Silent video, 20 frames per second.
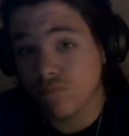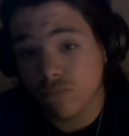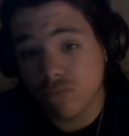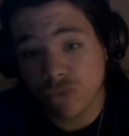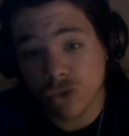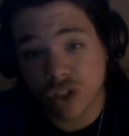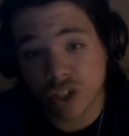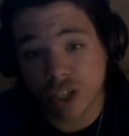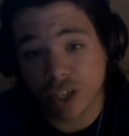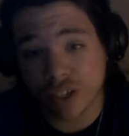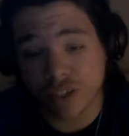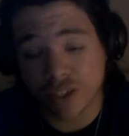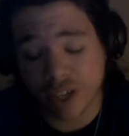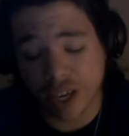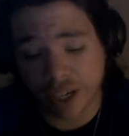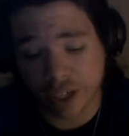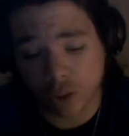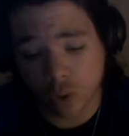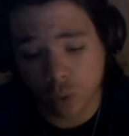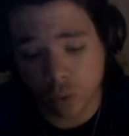just because it's
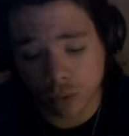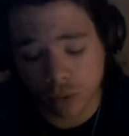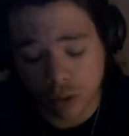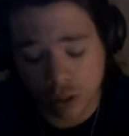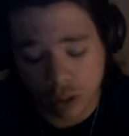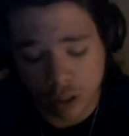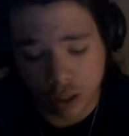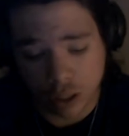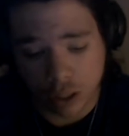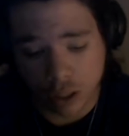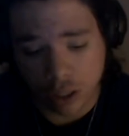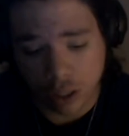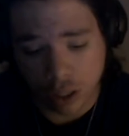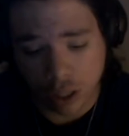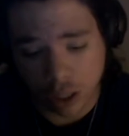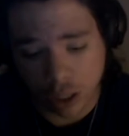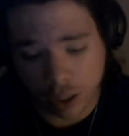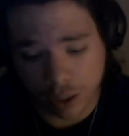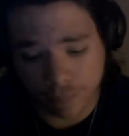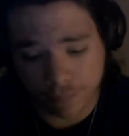kind of cool.
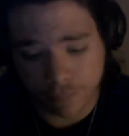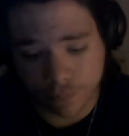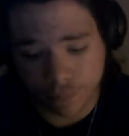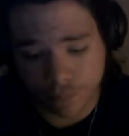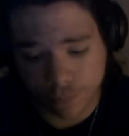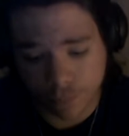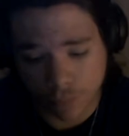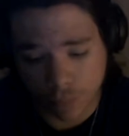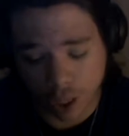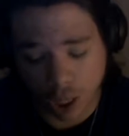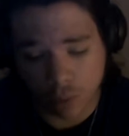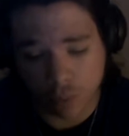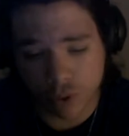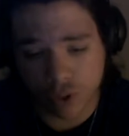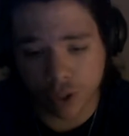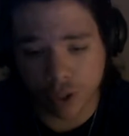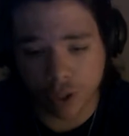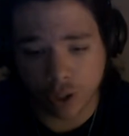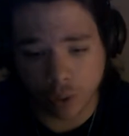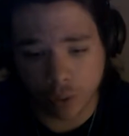Um, I was
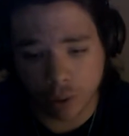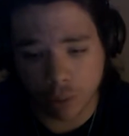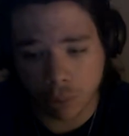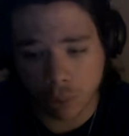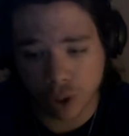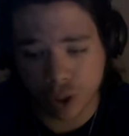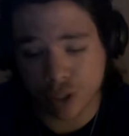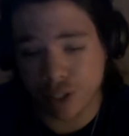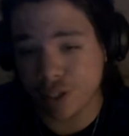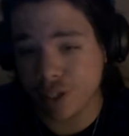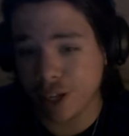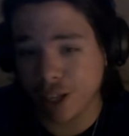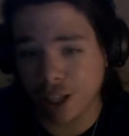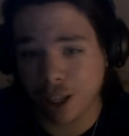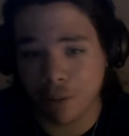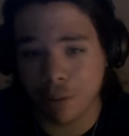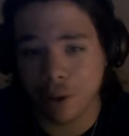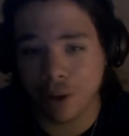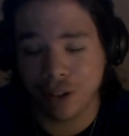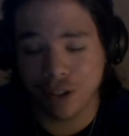going to go into more detail
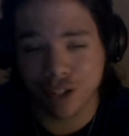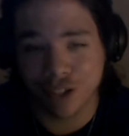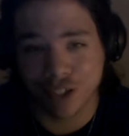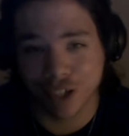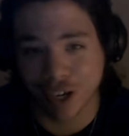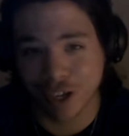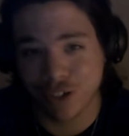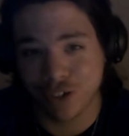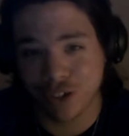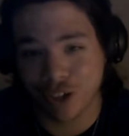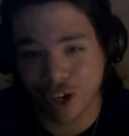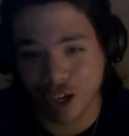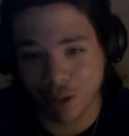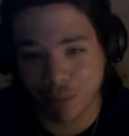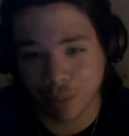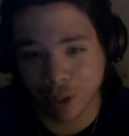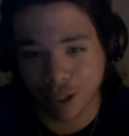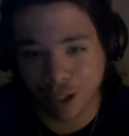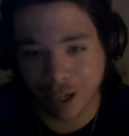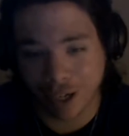about this yesterday,
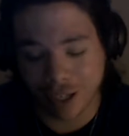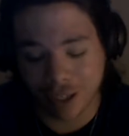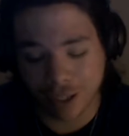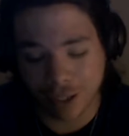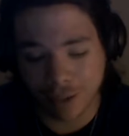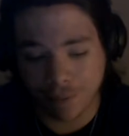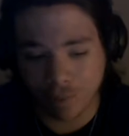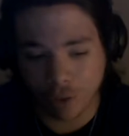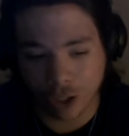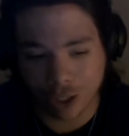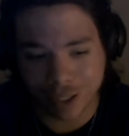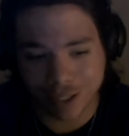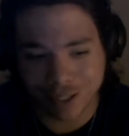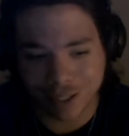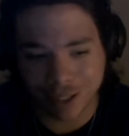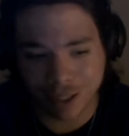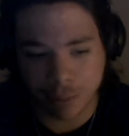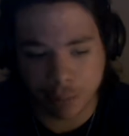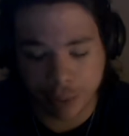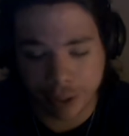but I ended up falling
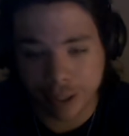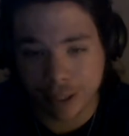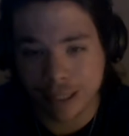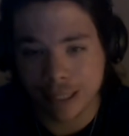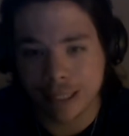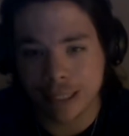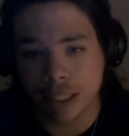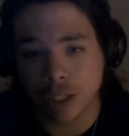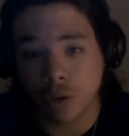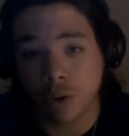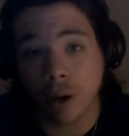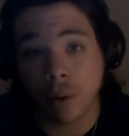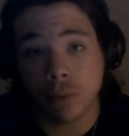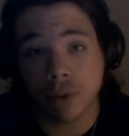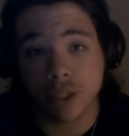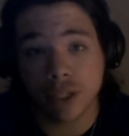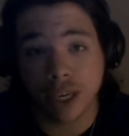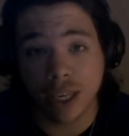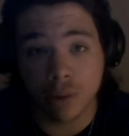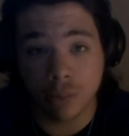asleep. So I
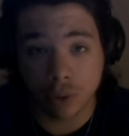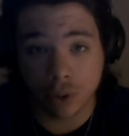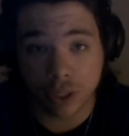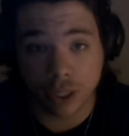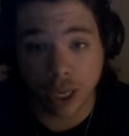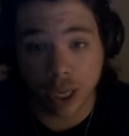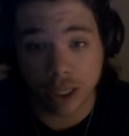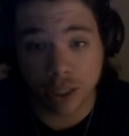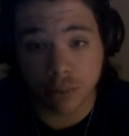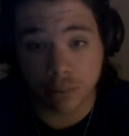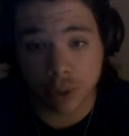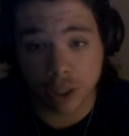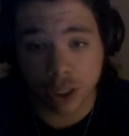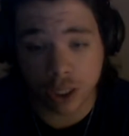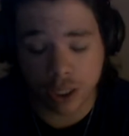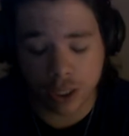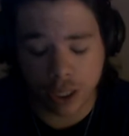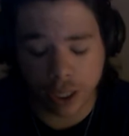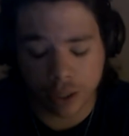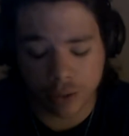wasn't able to get as much
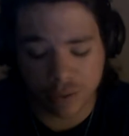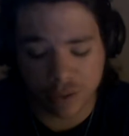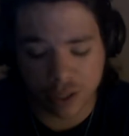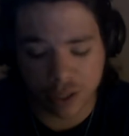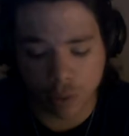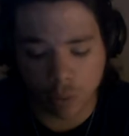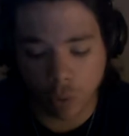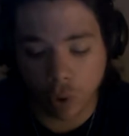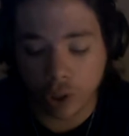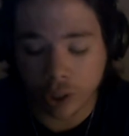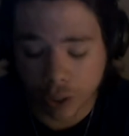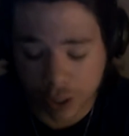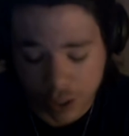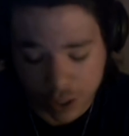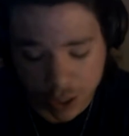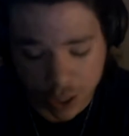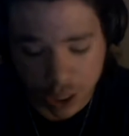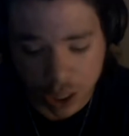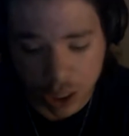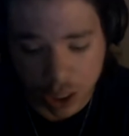details as I wanted to
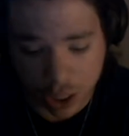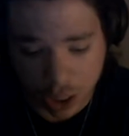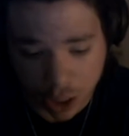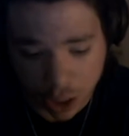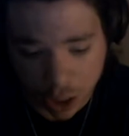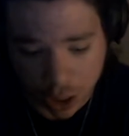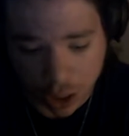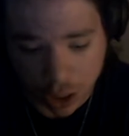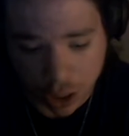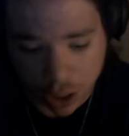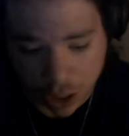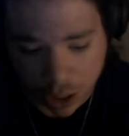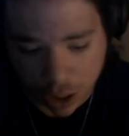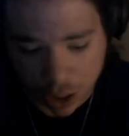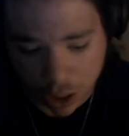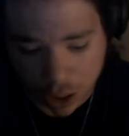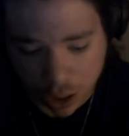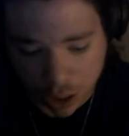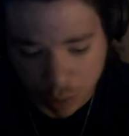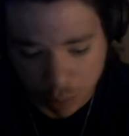say.
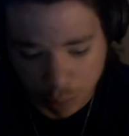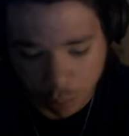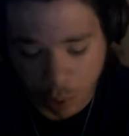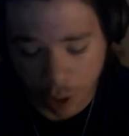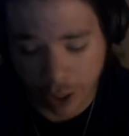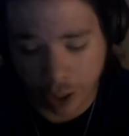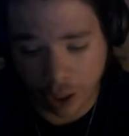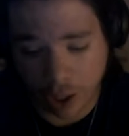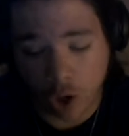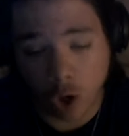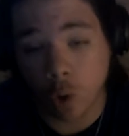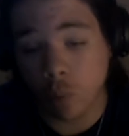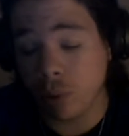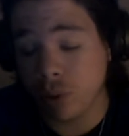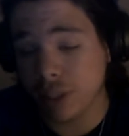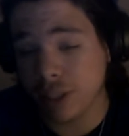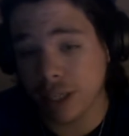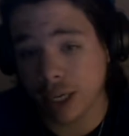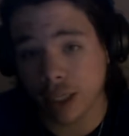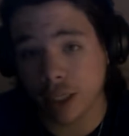But I hope
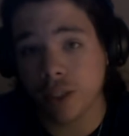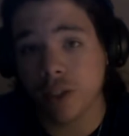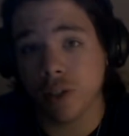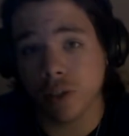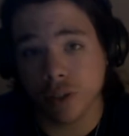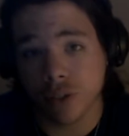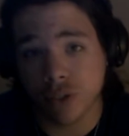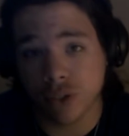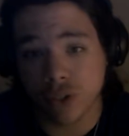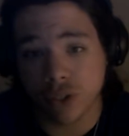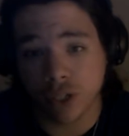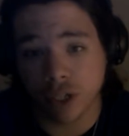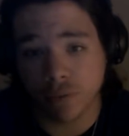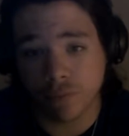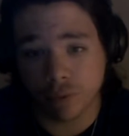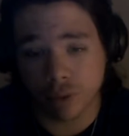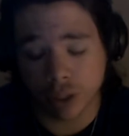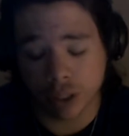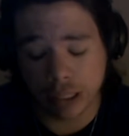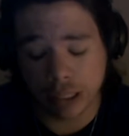his next series and stuff
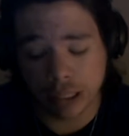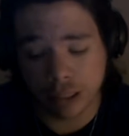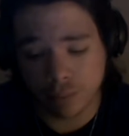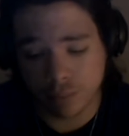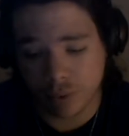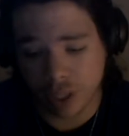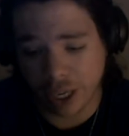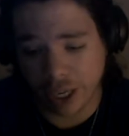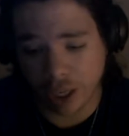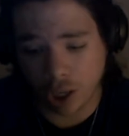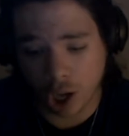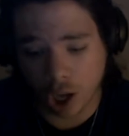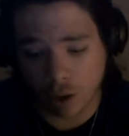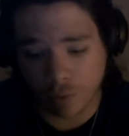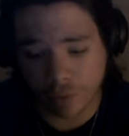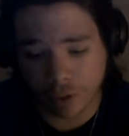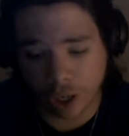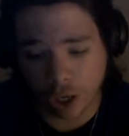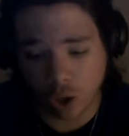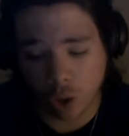really take
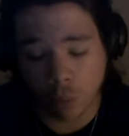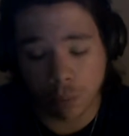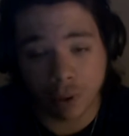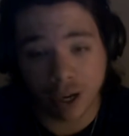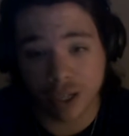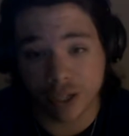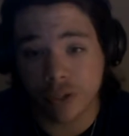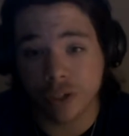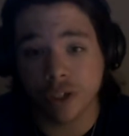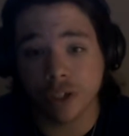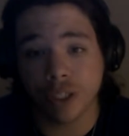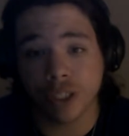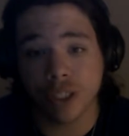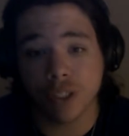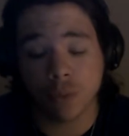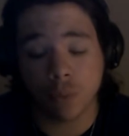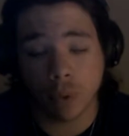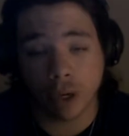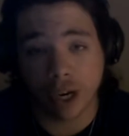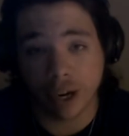off, and I hope my series,
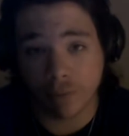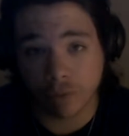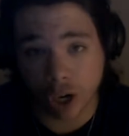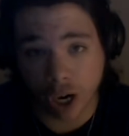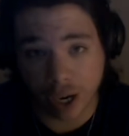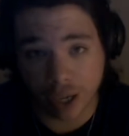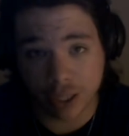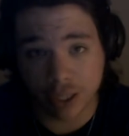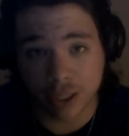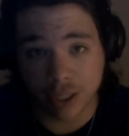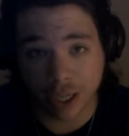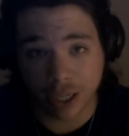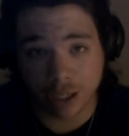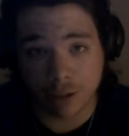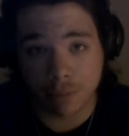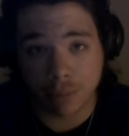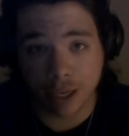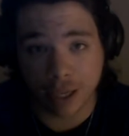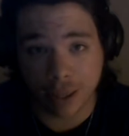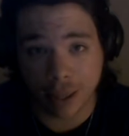whenever I decide to
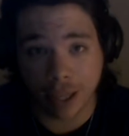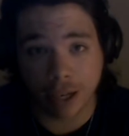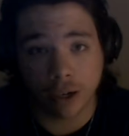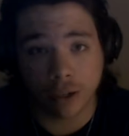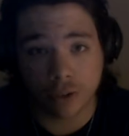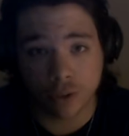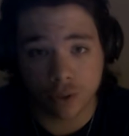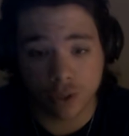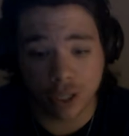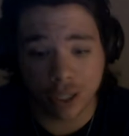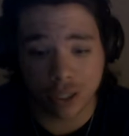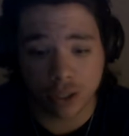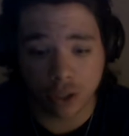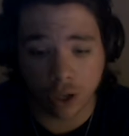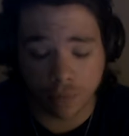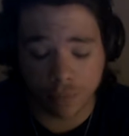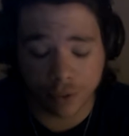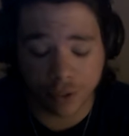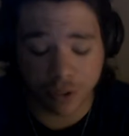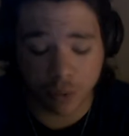make that, also takes
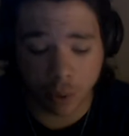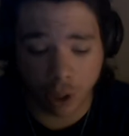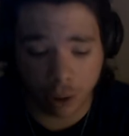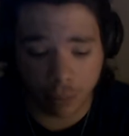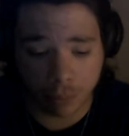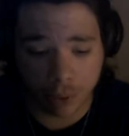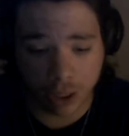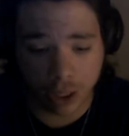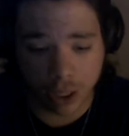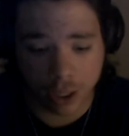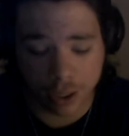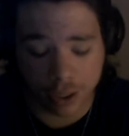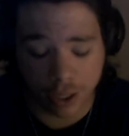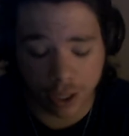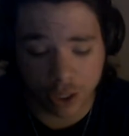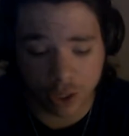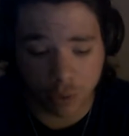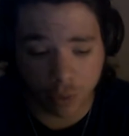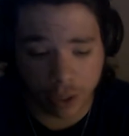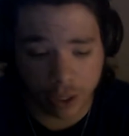off as well because I
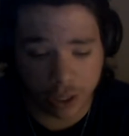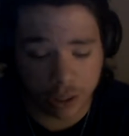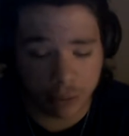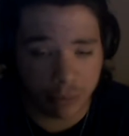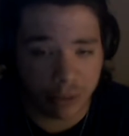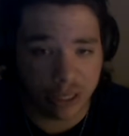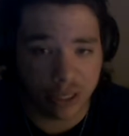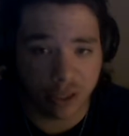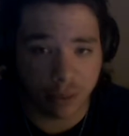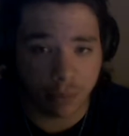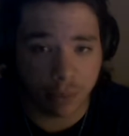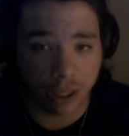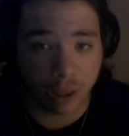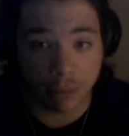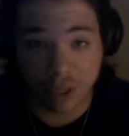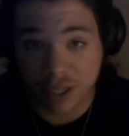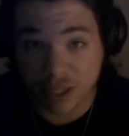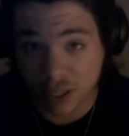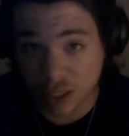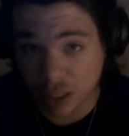just want it to be something
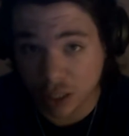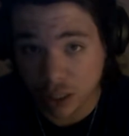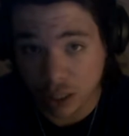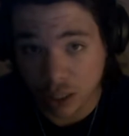amazing